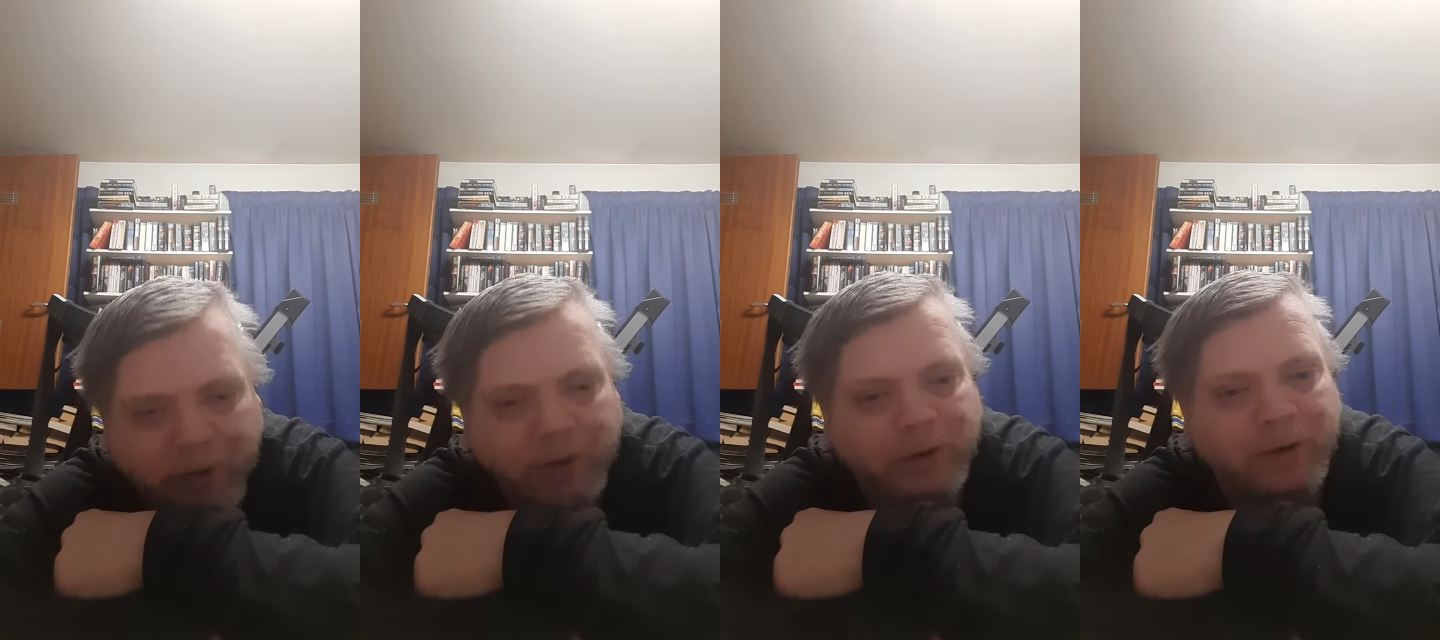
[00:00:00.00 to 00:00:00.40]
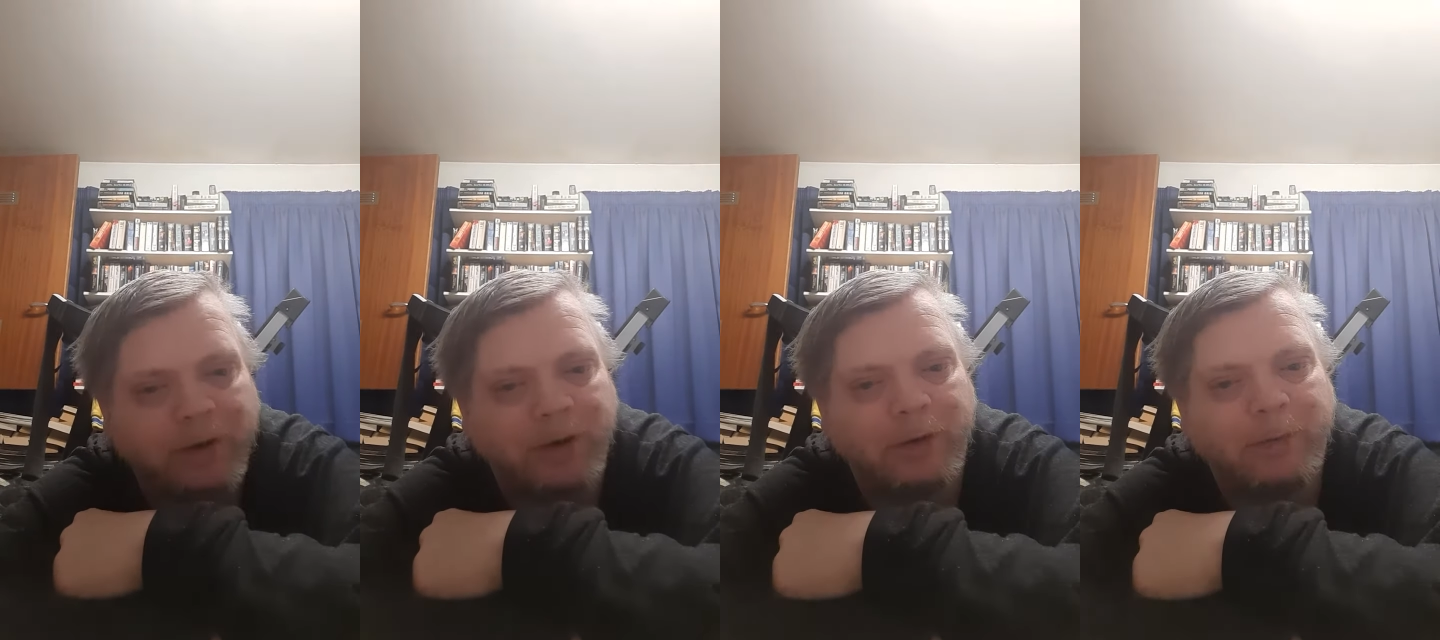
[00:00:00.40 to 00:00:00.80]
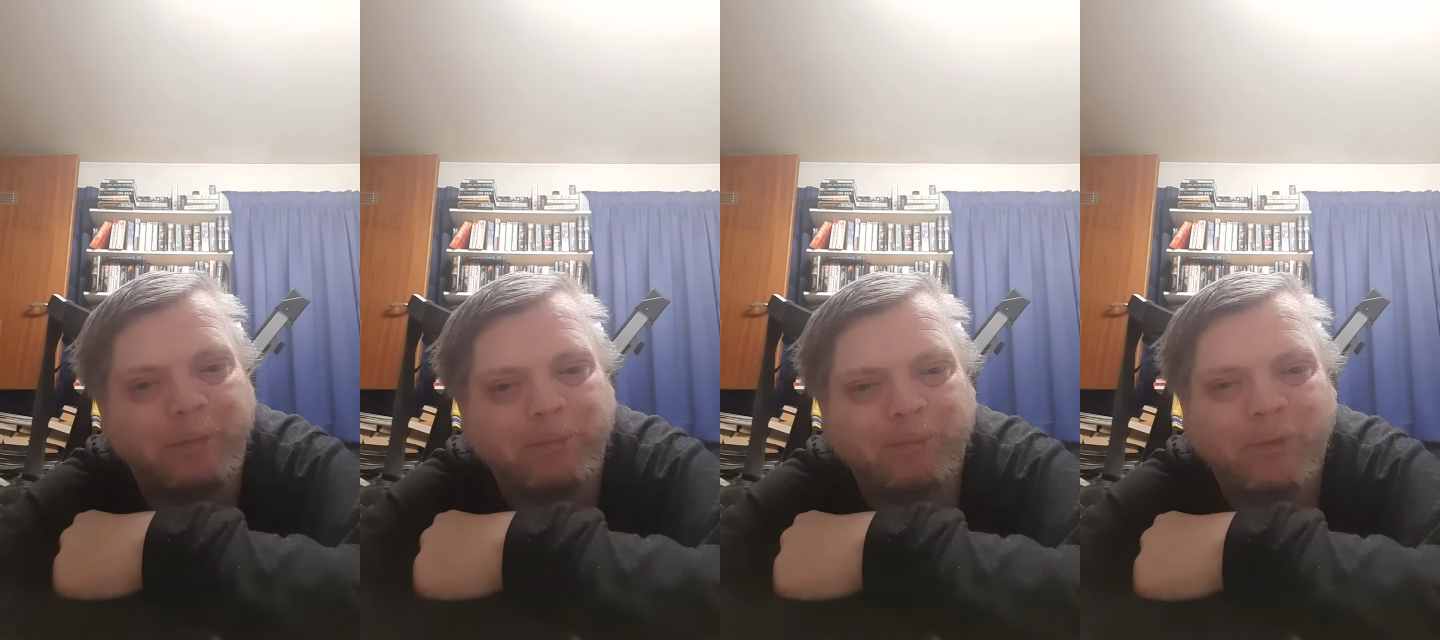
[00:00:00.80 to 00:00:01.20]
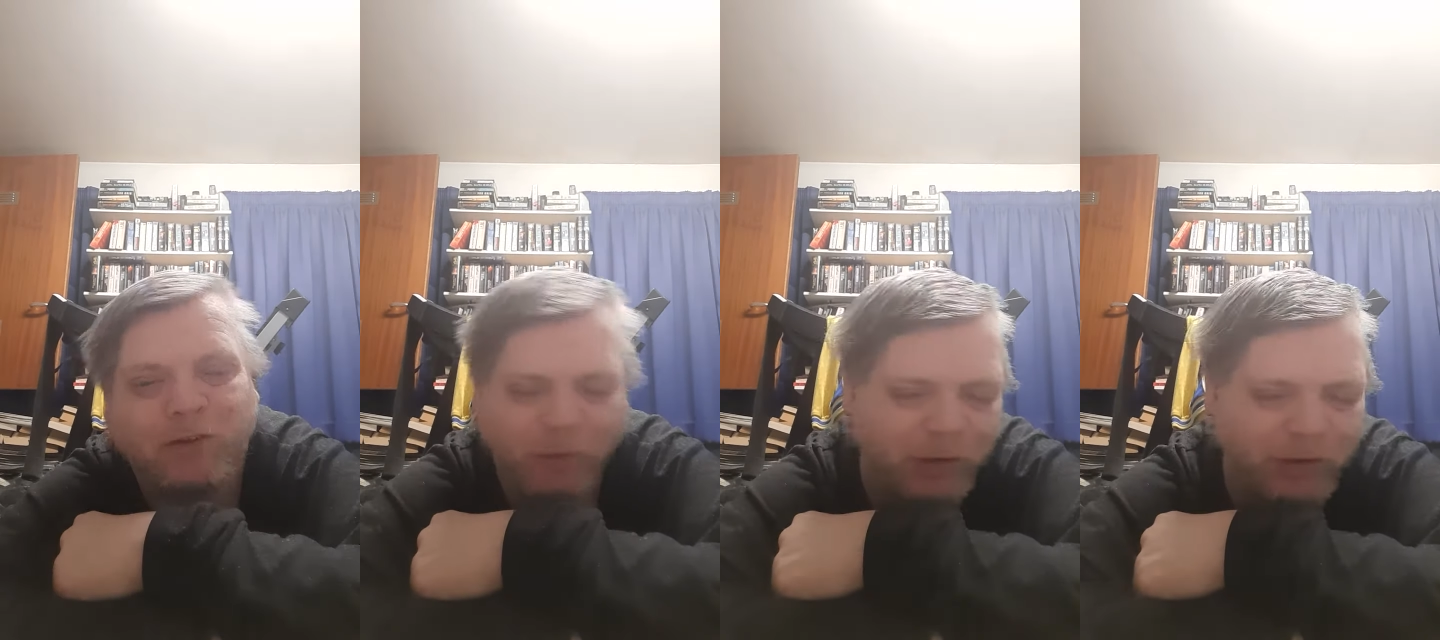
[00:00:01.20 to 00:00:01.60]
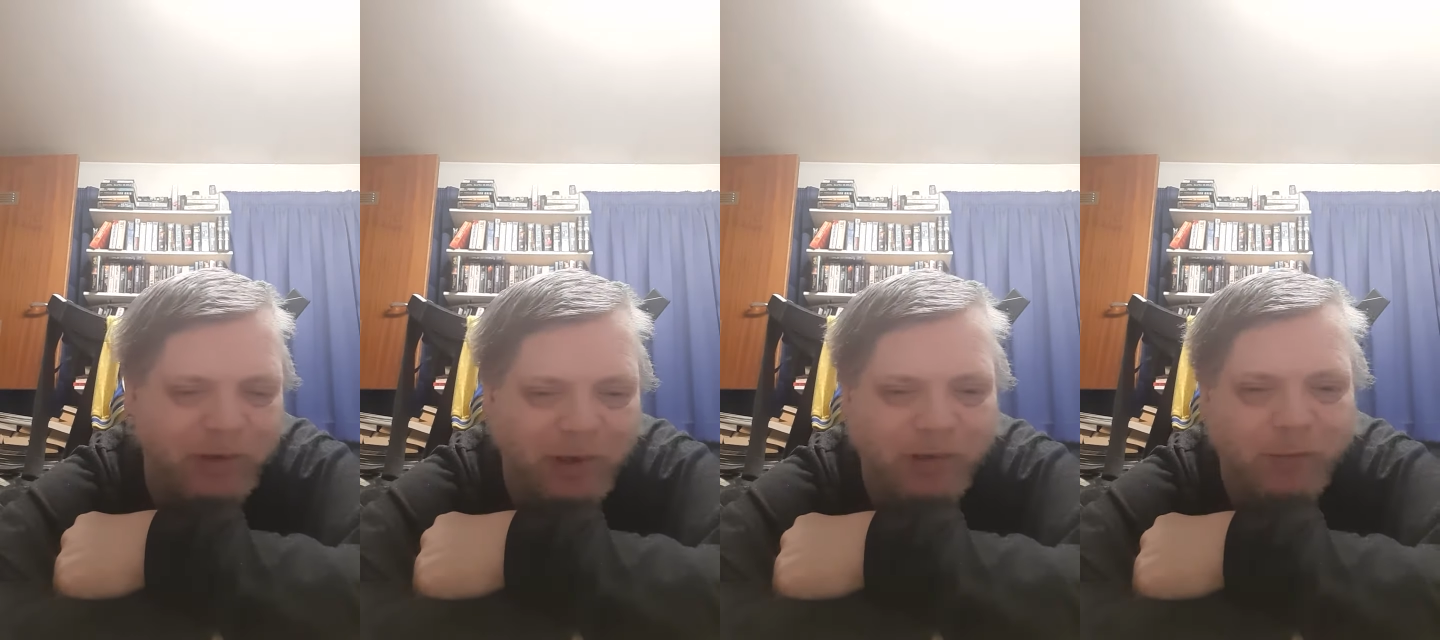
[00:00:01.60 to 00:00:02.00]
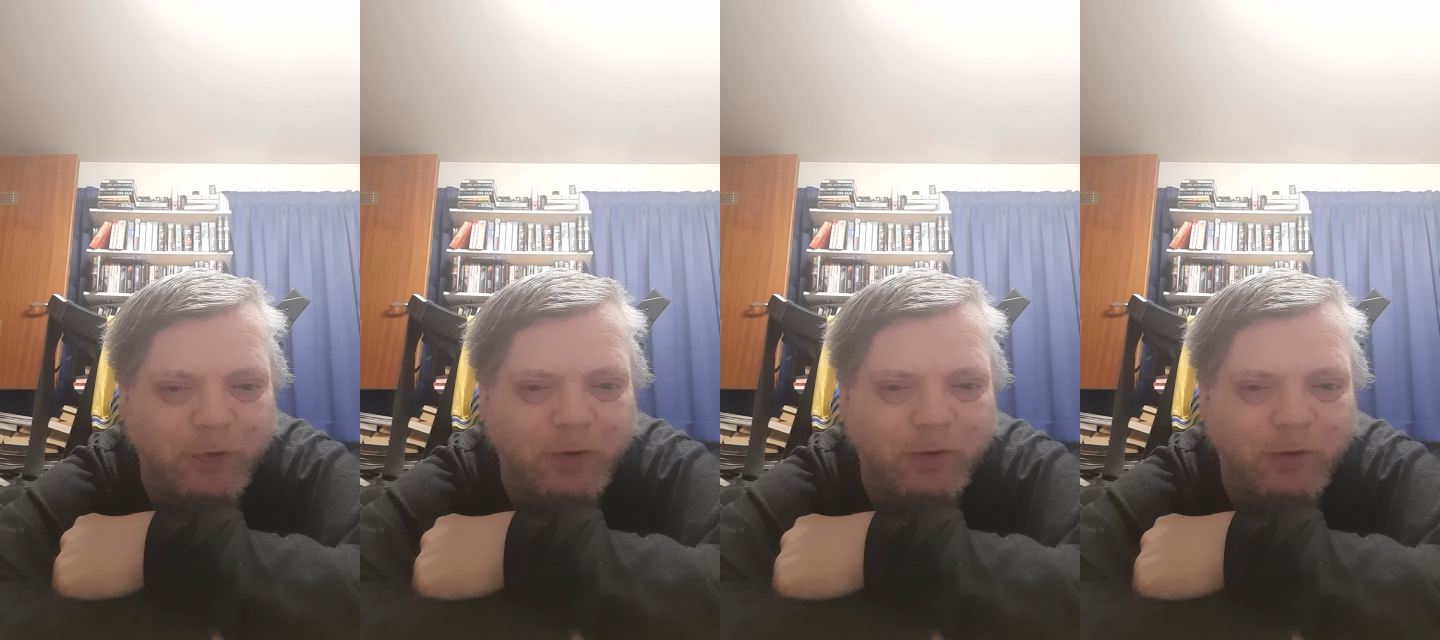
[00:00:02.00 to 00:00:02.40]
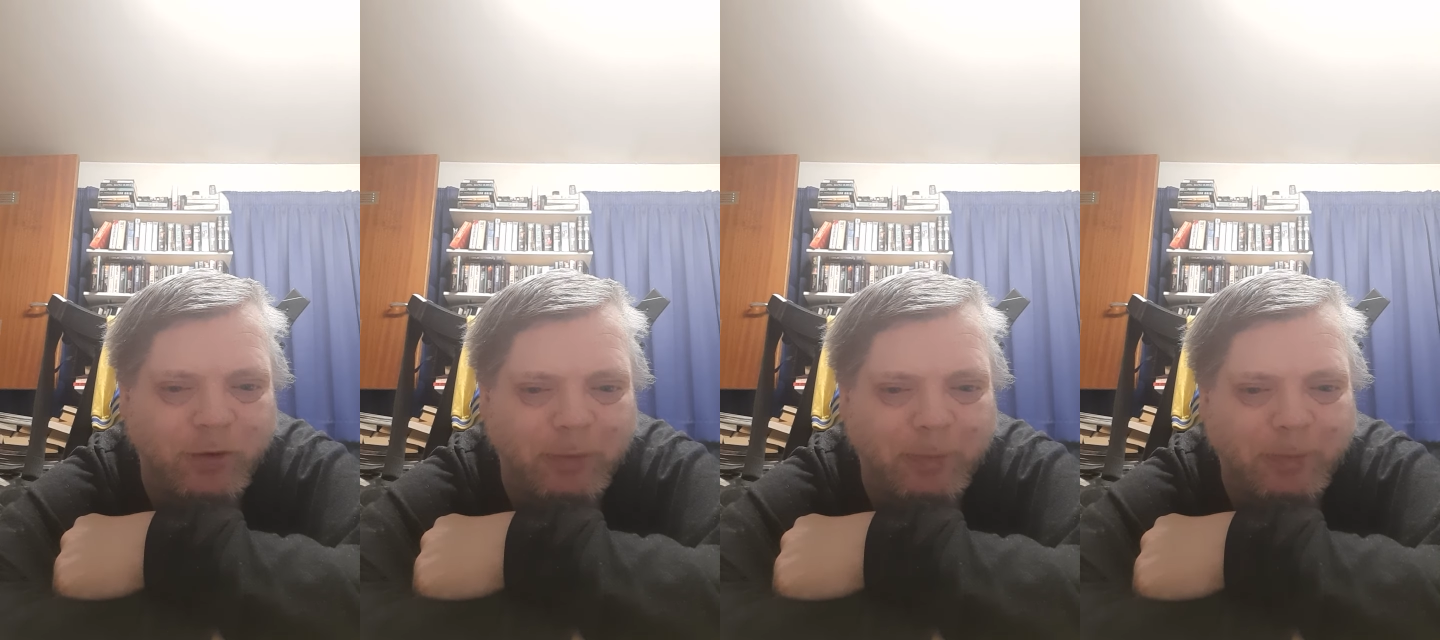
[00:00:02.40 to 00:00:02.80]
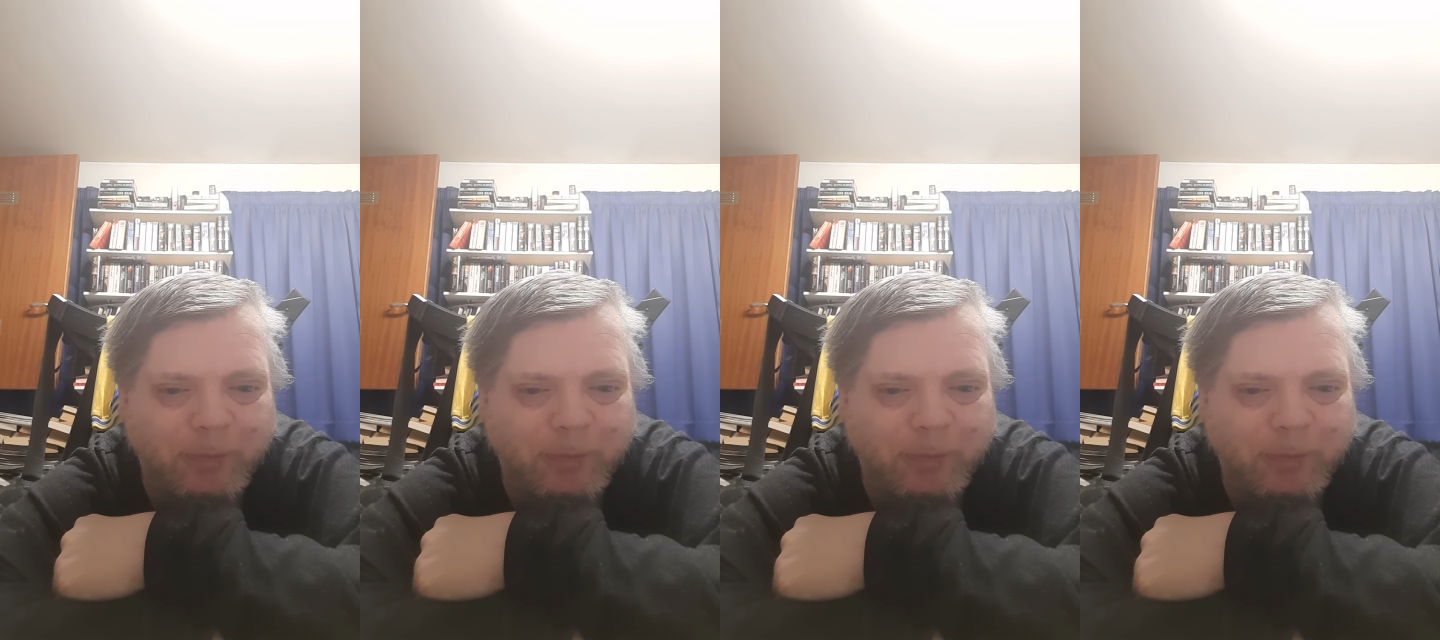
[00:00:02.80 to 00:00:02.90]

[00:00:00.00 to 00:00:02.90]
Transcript: as I said, yes, if you could